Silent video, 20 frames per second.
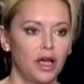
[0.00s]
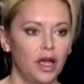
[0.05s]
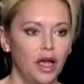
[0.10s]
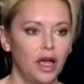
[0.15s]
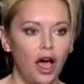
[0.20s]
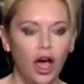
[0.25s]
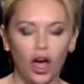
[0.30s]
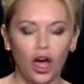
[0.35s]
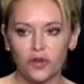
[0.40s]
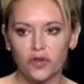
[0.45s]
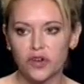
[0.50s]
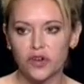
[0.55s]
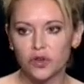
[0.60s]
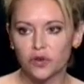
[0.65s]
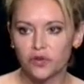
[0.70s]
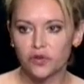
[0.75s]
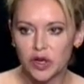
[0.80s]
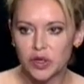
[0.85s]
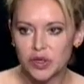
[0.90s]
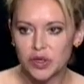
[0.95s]
artificial
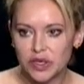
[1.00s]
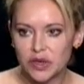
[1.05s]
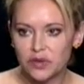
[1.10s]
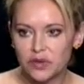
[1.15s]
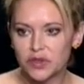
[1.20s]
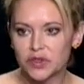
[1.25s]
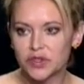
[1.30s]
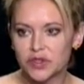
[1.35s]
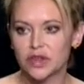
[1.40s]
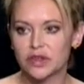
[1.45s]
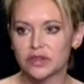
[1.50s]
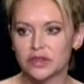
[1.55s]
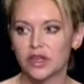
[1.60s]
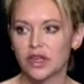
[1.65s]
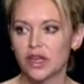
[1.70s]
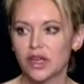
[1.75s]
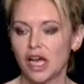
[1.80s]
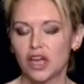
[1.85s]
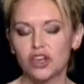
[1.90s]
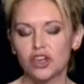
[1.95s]
photosynthesis
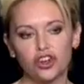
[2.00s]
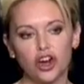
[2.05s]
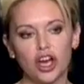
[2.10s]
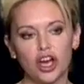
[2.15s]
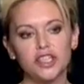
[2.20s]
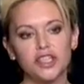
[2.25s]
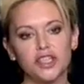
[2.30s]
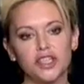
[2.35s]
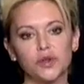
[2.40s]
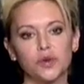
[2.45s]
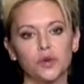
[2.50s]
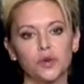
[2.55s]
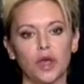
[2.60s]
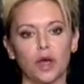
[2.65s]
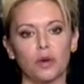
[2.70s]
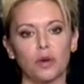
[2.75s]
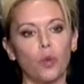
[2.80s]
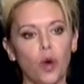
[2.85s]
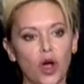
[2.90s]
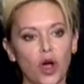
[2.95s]
and trying to
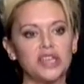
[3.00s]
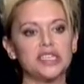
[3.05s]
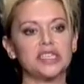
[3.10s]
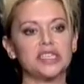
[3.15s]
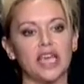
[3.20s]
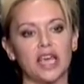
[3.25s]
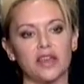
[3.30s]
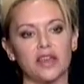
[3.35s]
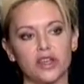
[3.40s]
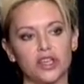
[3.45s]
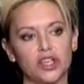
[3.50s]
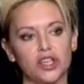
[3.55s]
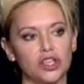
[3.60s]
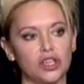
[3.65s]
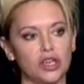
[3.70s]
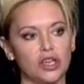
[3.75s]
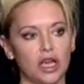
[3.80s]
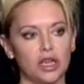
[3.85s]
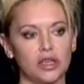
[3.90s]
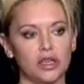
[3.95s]
work together to
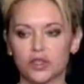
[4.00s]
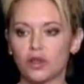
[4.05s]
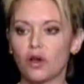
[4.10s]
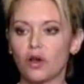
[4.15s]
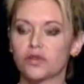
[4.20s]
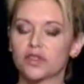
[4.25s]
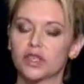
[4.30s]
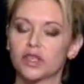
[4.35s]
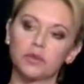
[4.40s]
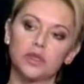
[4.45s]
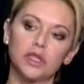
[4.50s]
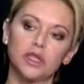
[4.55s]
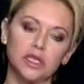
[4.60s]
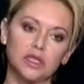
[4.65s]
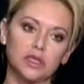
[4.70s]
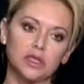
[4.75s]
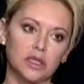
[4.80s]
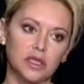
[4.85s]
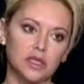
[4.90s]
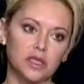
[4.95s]
solve some of these
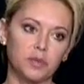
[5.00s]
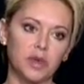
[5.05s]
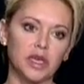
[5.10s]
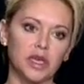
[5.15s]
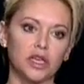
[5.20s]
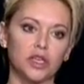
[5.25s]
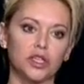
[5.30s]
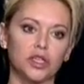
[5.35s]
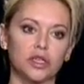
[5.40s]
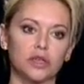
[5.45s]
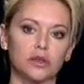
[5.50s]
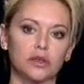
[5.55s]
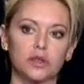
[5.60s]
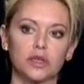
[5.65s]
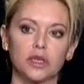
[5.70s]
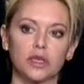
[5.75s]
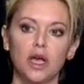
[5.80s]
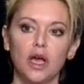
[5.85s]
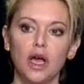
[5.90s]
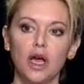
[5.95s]
big issues.
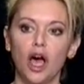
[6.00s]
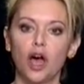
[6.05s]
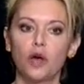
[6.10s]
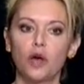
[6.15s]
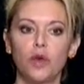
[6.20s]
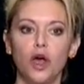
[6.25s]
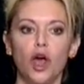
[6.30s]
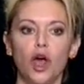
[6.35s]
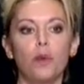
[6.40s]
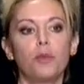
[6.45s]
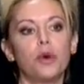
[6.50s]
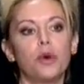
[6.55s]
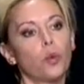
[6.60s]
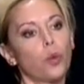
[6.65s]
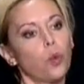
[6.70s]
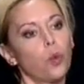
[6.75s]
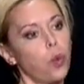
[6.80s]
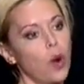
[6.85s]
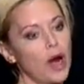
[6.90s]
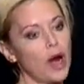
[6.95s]
But
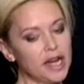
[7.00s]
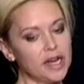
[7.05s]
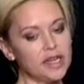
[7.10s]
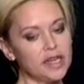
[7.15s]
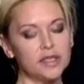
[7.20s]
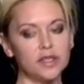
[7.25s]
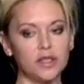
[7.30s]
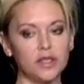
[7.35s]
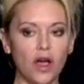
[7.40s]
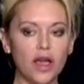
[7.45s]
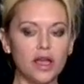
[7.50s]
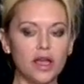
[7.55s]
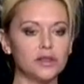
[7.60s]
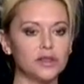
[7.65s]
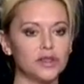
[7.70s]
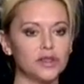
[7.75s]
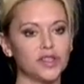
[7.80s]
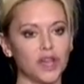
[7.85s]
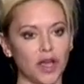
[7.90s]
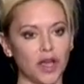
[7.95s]
when
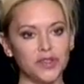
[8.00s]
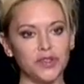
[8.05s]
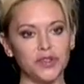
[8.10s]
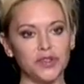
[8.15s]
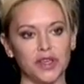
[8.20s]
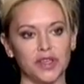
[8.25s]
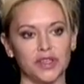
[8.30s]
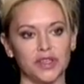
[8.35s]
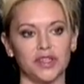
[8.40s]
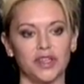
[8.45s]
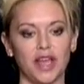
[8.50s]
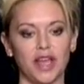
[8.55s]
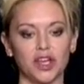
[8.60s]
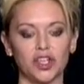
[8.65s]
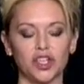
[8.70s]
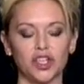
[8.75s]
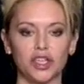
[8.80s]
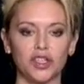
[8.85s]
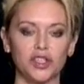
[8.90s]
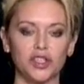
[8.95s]
science does this, it
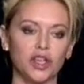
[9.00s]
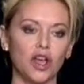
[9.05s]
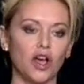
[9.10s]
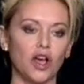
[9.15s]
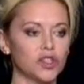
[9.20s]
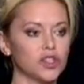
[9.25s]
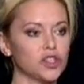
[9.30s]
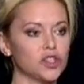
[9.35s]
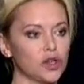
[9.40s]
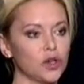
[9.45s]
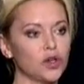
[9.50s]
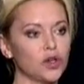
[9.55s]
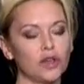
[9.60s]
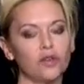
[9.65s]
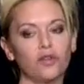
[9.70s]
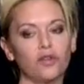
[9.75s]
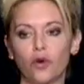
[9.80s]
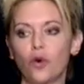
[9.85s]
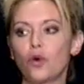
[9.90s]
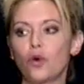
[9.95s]
actually starts looking
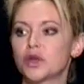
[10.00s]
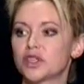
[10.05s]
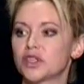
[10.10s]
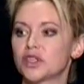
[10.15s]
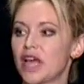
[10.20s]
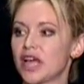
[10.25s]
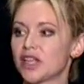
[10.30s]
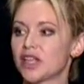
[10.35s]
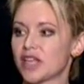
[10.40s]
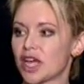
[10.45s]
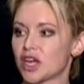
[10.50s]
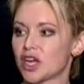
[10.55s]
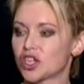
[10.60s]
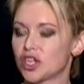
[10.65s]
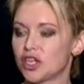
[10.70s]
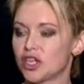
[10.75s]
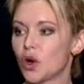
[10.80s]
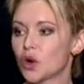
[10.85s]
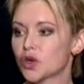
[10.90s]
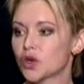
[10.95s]
forward, and that's actually
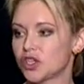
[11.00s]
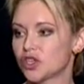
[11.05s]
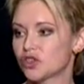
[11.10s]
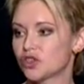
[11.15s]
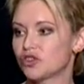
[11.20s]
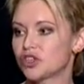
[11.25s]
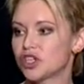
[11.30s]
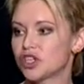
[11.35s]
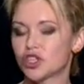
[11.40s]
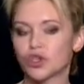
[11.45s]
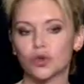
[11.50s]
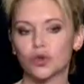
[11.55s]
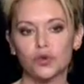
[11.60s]
not its traditional